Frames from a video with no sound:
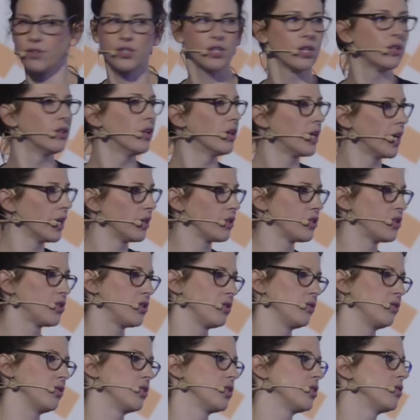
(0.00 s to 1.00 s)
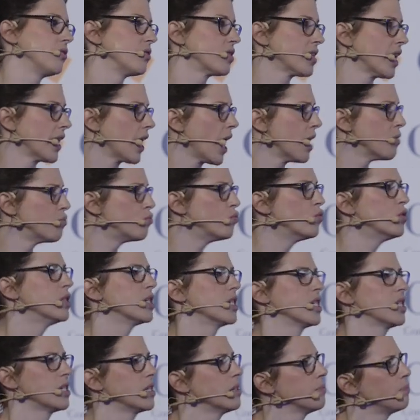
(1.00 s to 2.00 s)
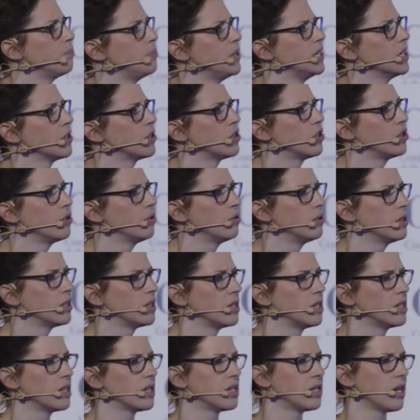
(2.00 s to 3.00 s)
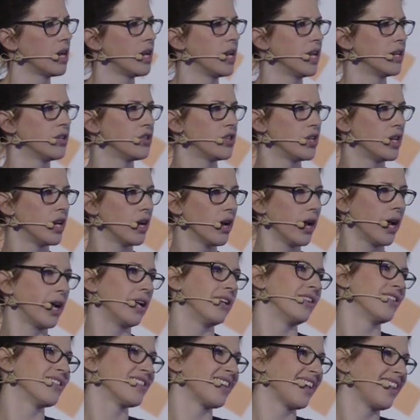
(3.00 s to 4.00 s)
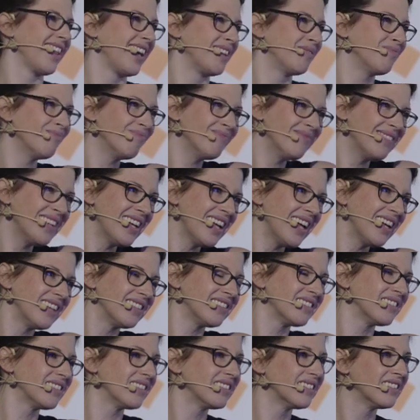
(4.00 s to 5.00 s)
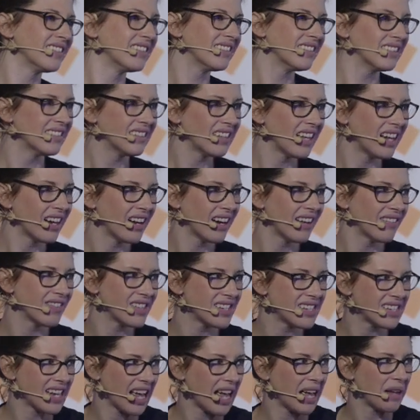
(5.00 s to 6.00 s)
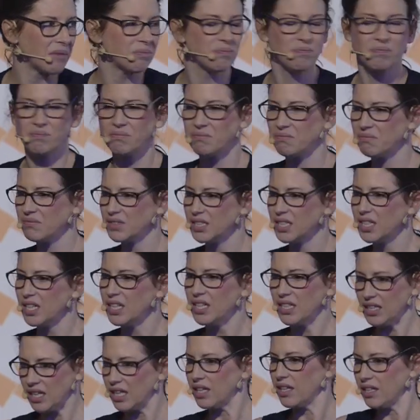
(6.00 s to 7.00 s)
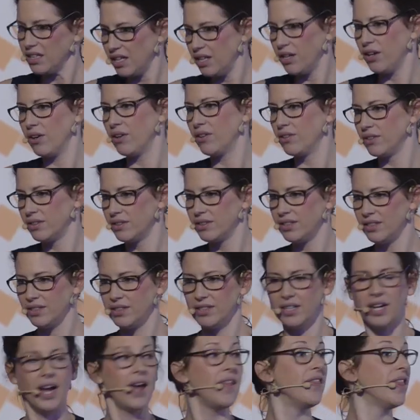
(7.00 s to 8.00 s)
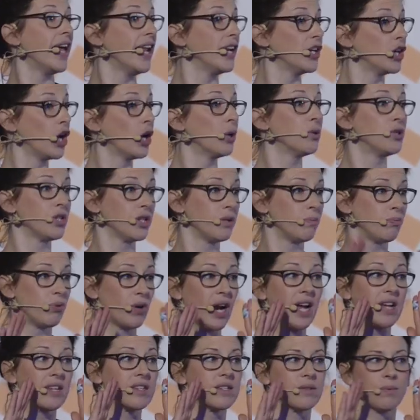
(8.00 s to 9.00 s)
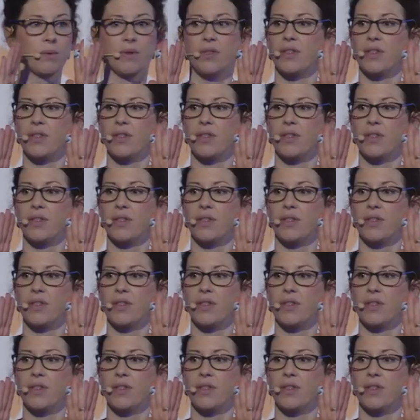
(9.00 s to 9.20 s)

To look at a student who's like, I want to be a student and to study engineering, and you say like, Nah, I don't have the time, uh, you know, and then go to the press with